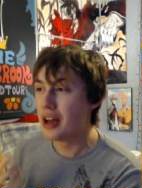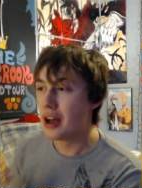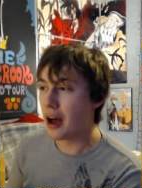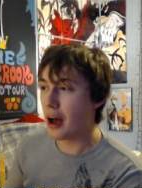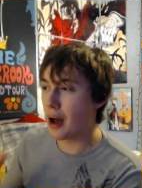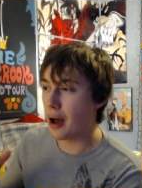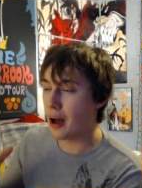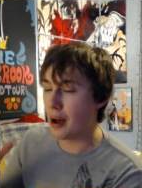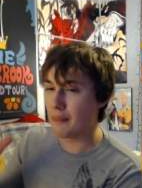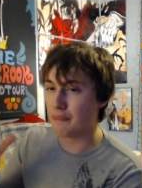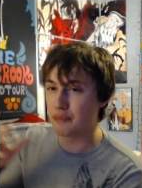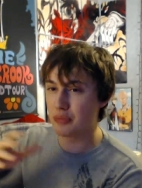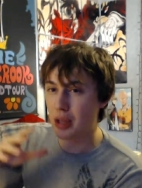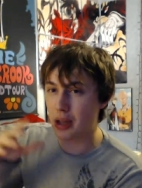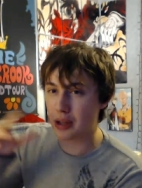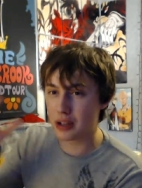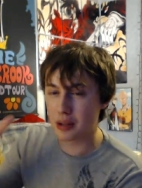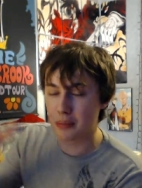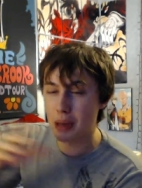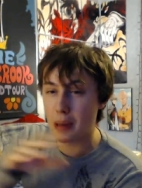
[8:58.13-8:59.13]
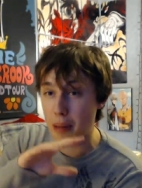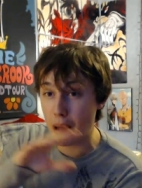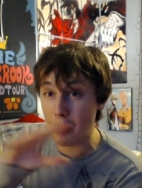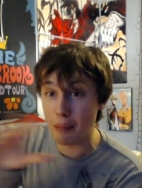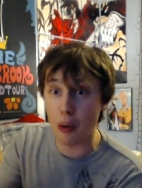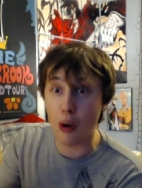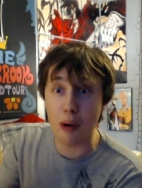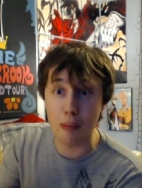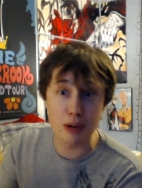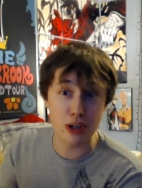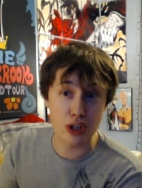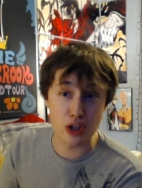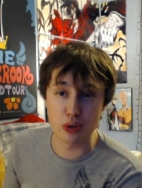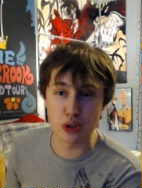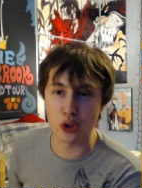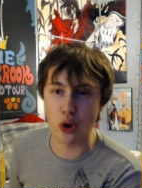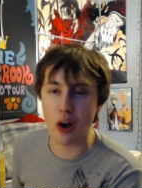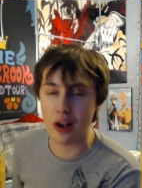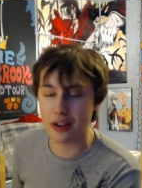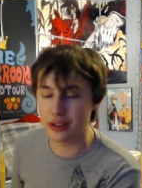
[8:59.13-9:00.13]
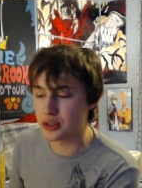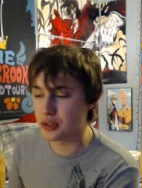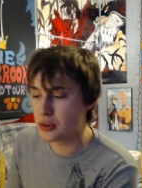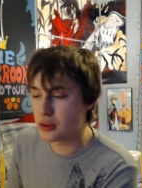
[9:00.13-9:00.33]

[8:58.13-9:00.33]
Um, going to be about barbecue sauces,